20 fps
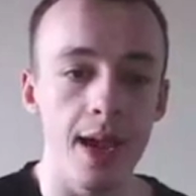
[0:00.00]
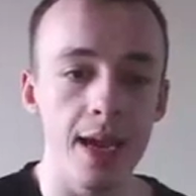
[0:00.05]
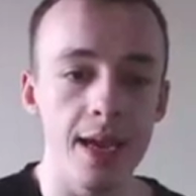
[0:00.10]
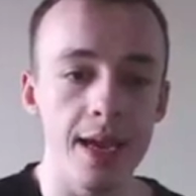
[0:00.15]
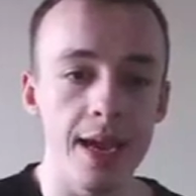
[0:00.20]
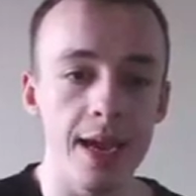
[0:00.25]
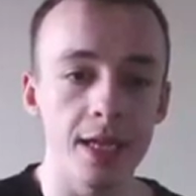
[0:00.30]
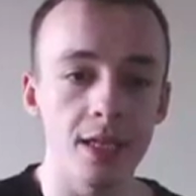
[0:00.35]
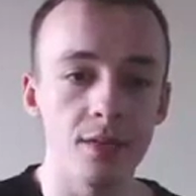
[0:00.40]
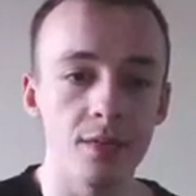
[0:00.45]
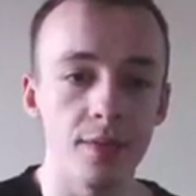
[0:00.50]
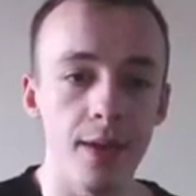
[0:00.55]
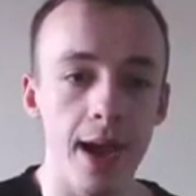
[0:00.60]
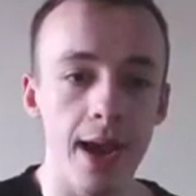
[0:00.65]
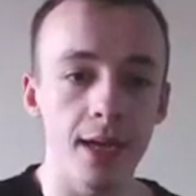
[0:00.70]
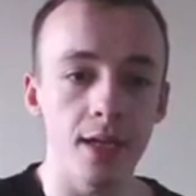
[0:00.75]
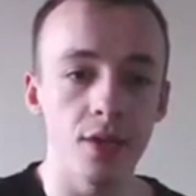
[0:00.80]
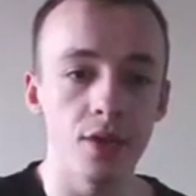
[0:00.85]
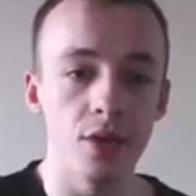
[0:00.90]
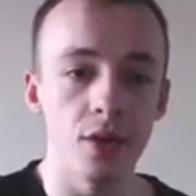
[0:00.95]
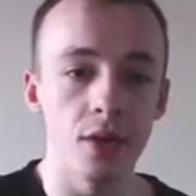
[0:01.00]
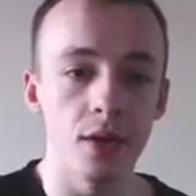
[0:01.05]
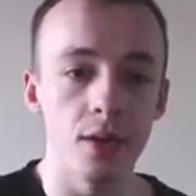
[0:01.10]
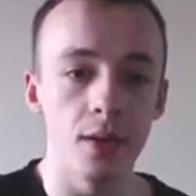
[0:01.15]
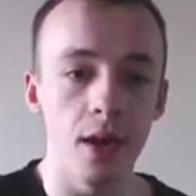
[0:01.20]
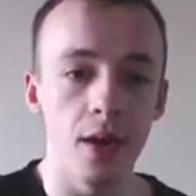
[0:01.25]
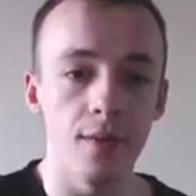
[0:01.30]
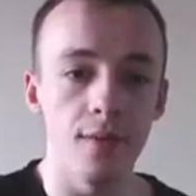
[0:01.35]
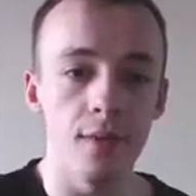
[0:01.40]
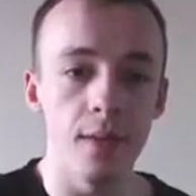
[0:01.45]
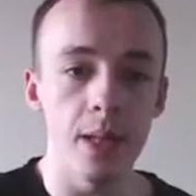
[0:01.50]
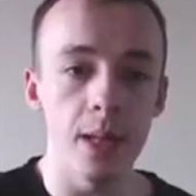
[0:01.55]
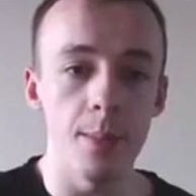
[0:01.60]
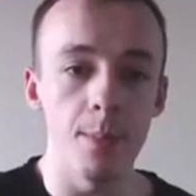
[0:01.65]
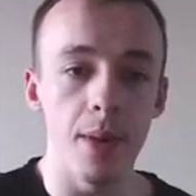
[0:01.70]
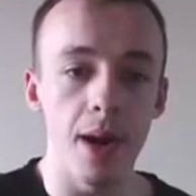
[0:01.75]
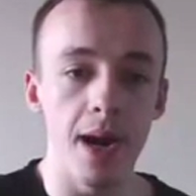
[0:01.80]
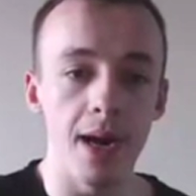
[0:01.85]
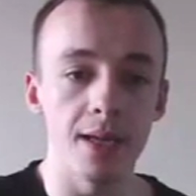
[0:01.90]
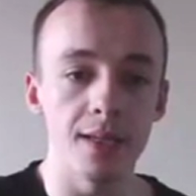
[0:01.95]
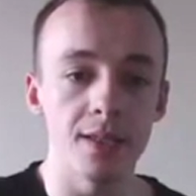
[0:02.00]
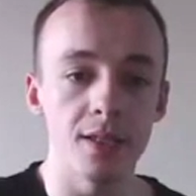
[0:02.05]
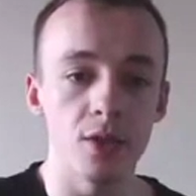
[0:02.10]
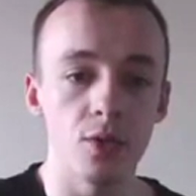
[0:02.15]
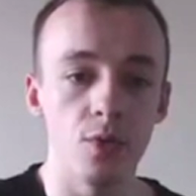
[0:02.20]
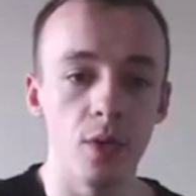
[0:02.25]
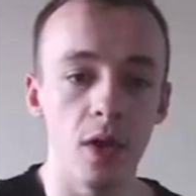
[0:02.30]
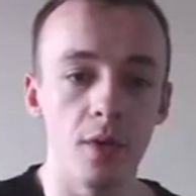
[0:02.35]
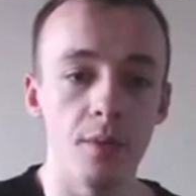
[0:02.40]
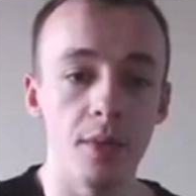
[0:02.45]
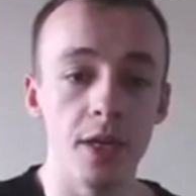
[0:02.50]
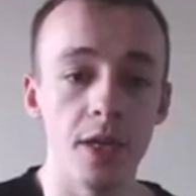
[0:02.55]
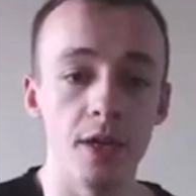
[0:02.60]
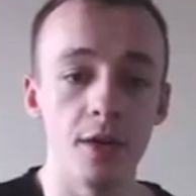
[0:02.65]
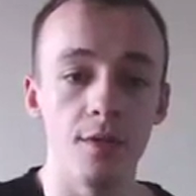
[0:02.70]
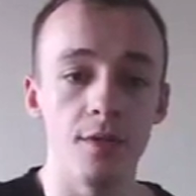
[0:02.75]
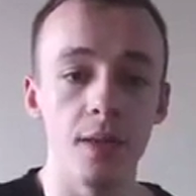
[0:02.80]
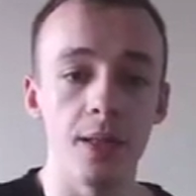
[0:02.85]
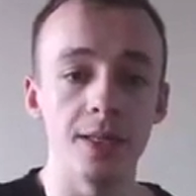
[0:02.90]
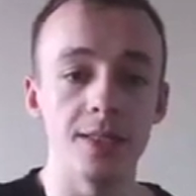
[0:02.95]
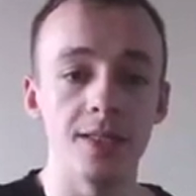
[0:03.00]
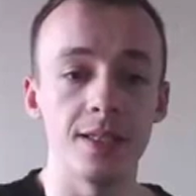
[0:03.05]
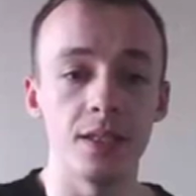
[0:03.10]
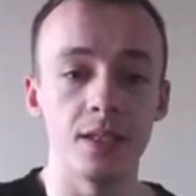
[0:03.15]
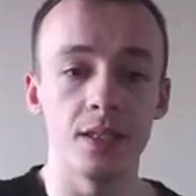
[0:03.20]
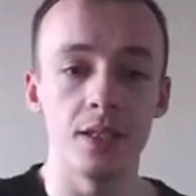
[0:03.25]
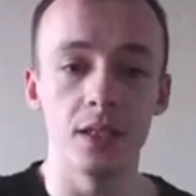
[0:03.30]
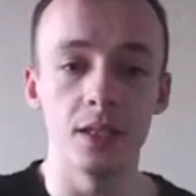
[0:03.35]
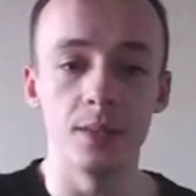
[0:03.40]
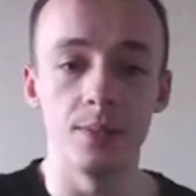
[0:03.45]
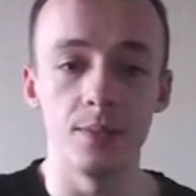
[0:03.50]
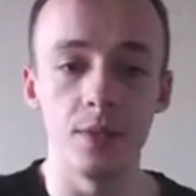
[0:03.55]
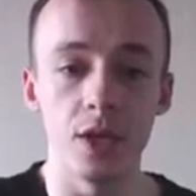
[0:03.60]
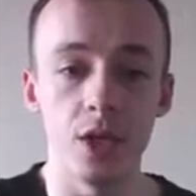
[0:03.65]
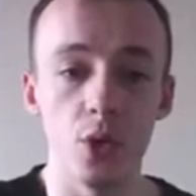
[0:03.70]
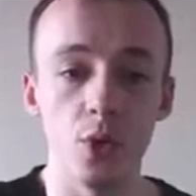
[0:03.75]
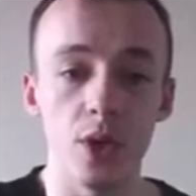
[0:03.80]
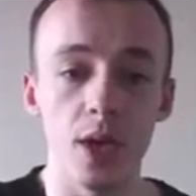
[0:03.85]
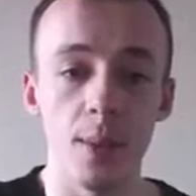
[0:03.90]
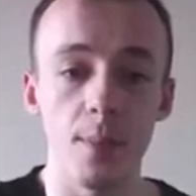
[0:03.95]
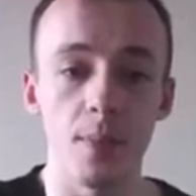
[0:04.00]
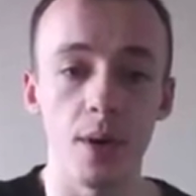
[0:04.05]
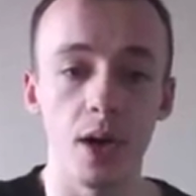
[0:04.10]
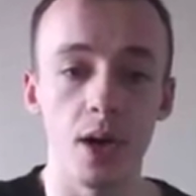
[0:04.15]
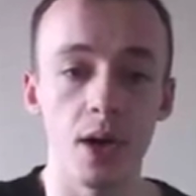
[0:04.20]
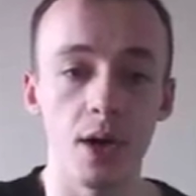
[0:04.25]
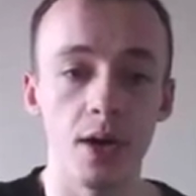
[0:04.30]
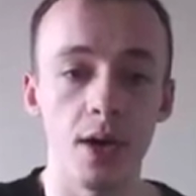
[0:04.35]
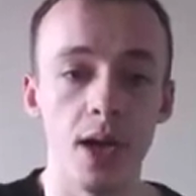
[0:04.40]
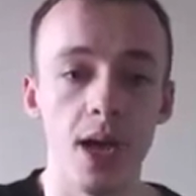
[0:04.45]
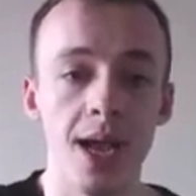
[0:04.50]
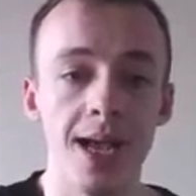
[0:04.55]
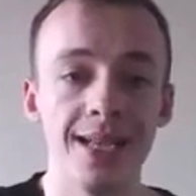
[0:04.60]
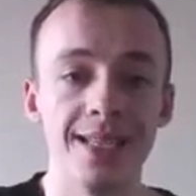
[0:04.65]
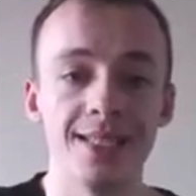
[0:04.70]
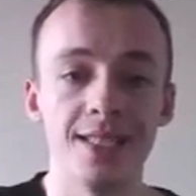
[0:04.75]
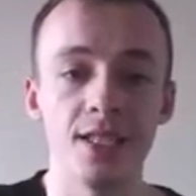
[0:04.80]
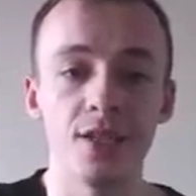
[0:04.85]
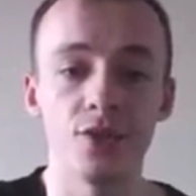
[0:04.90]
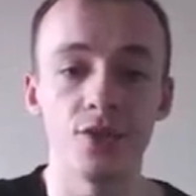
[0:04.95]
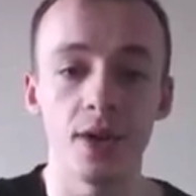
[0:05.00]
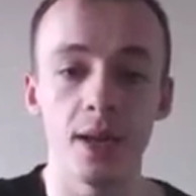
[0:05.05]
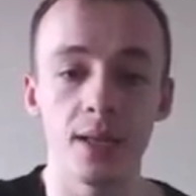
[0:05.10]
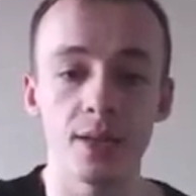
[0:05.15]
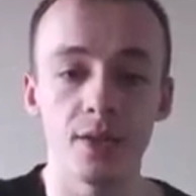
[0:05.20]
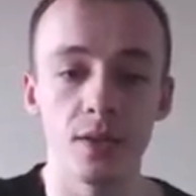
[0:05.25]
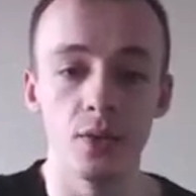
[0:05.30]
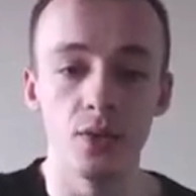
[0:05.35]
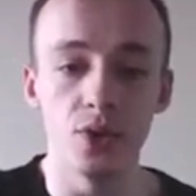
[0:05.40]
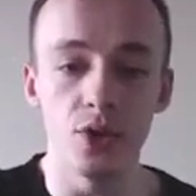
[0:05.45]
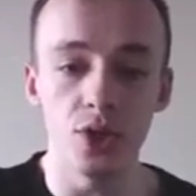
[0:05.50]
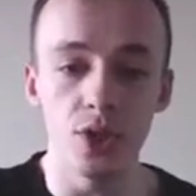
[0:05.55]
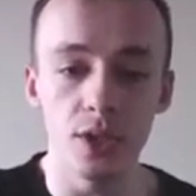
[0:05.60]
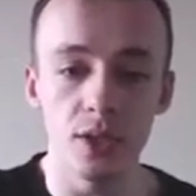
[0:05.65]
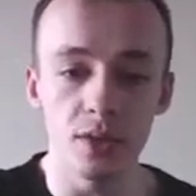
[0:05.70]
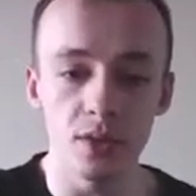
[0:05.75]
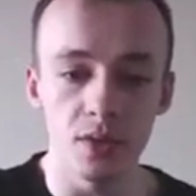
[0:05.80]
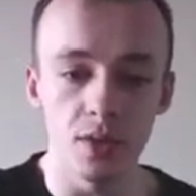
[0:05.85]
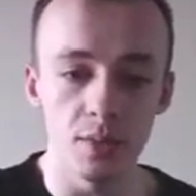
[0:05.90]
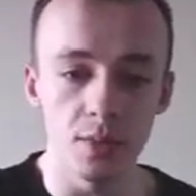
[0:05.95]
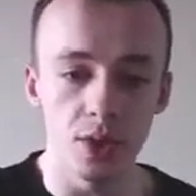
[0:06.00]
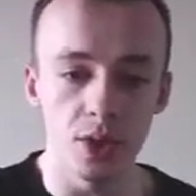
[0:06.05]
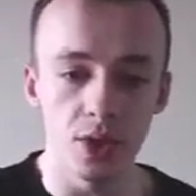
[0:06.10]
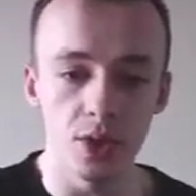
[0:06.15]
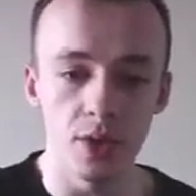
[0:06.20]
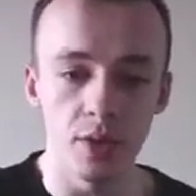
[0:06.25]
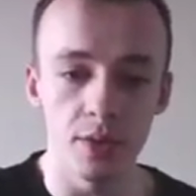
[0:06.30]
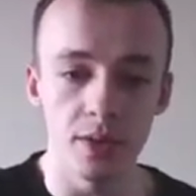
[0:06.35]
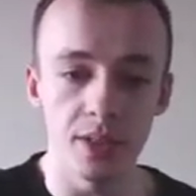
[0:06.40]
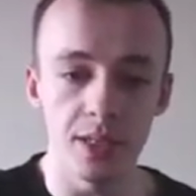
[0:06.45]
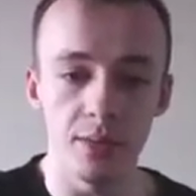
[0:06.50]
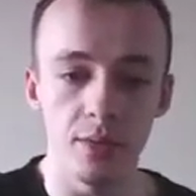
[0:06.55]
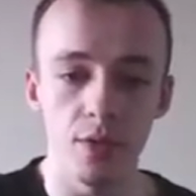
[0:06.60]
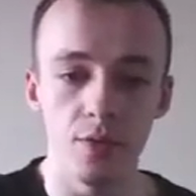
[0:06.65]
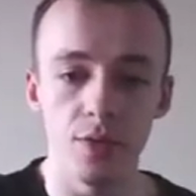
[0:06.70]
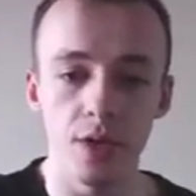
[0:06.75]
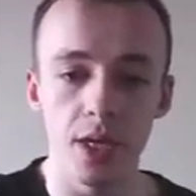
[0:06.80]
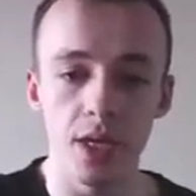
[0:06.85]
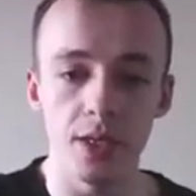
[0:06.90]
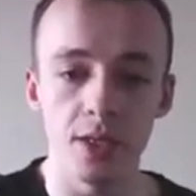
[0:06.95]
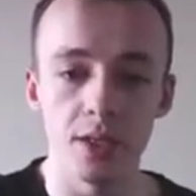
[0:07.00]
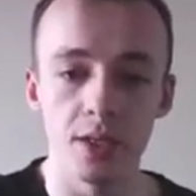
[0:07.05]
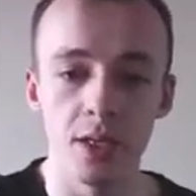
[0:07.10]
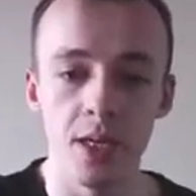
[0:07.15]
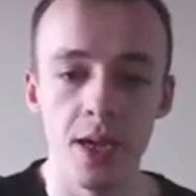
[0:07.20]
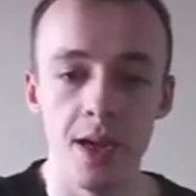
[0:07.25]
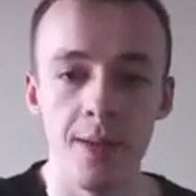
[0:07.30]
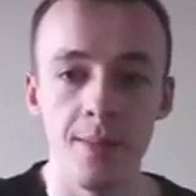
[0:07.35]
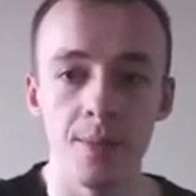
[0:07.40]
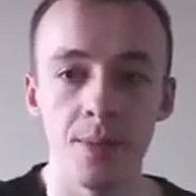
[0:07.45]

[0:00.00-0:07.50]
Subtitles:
EX Factor, affiliate bots, 12-minute affiliate system, yoga burn, Cinderella solution. So let me show you some of these.